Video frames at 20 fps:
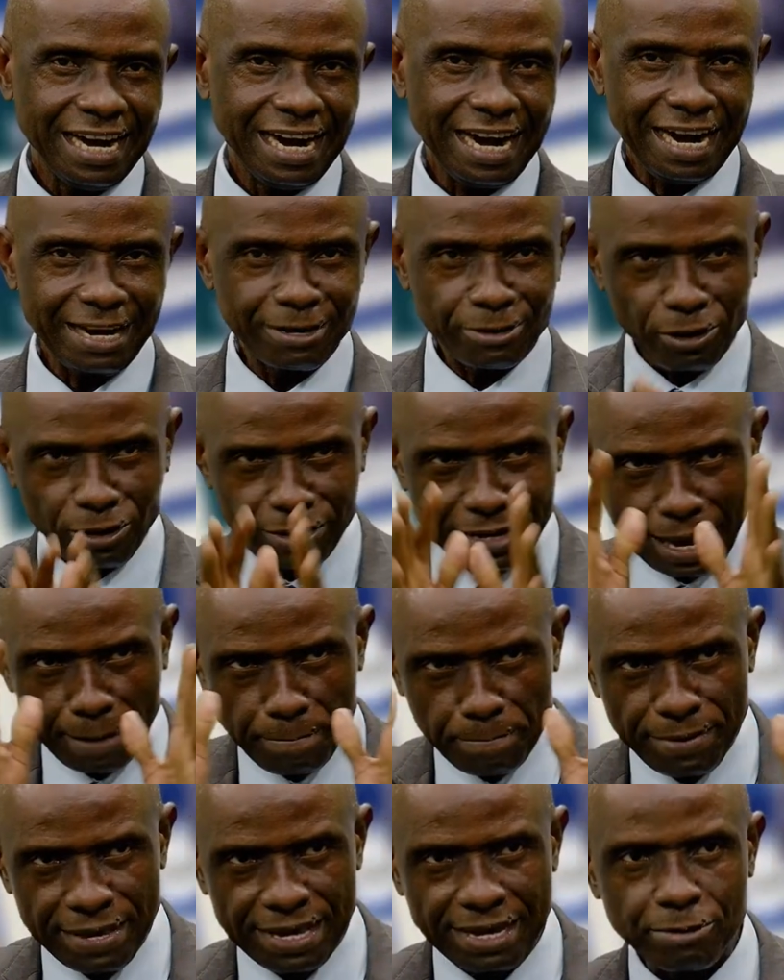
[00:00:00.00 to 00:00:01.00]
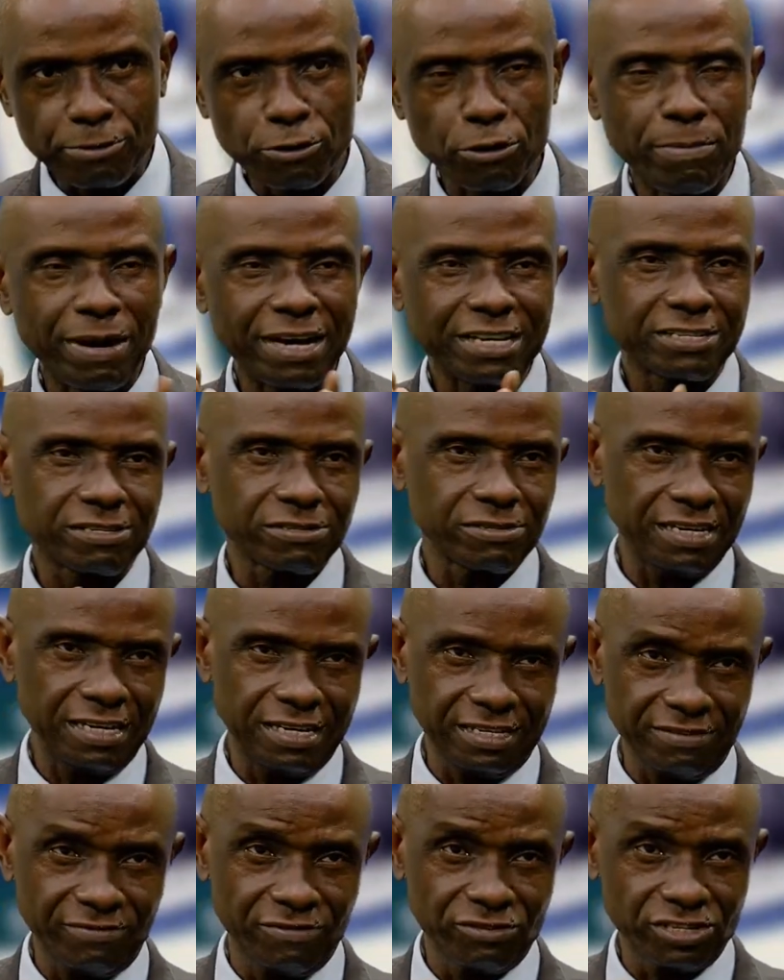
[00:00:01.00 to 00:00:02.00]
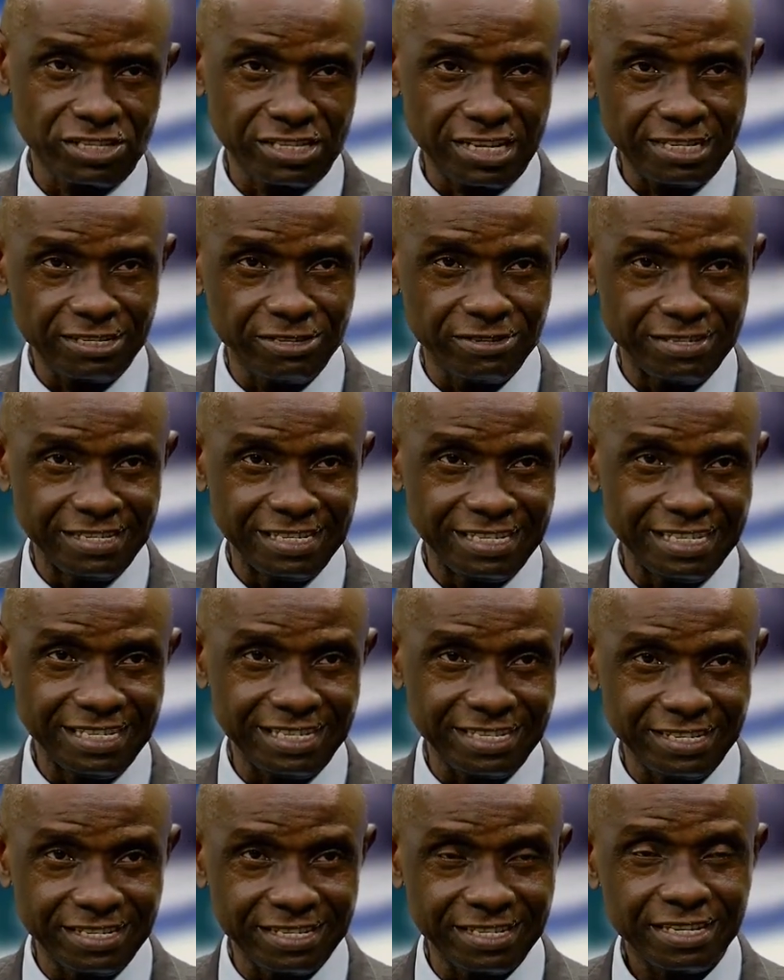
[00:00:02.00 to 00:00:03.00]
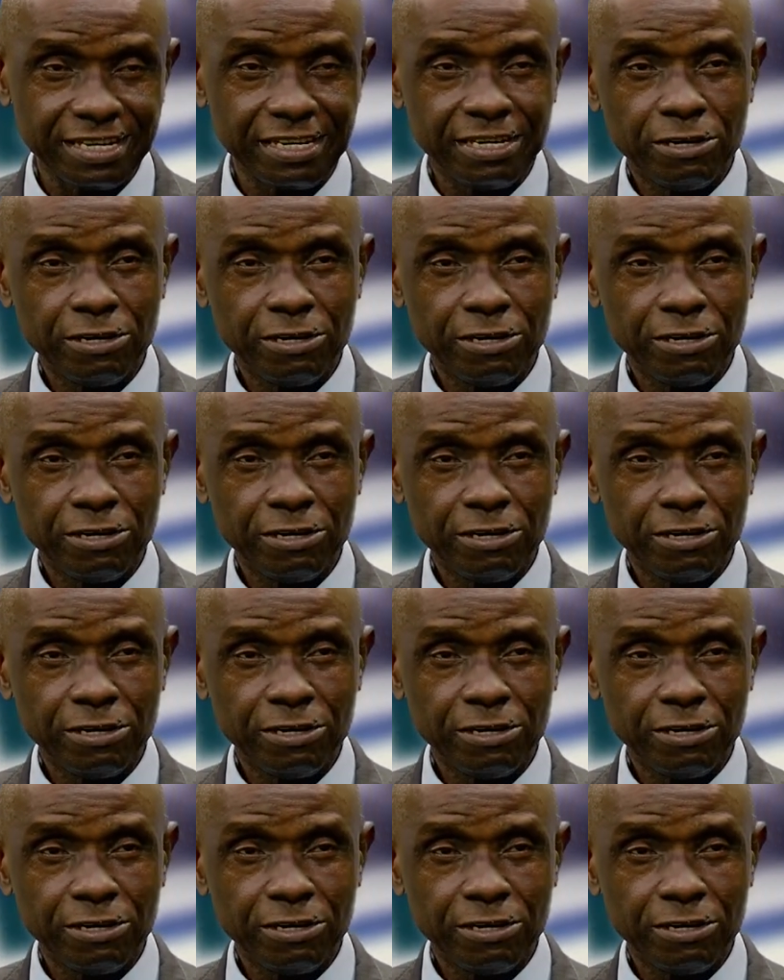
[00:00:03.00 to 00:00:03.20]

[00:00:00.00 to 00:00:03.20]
and other big global civil society organizations,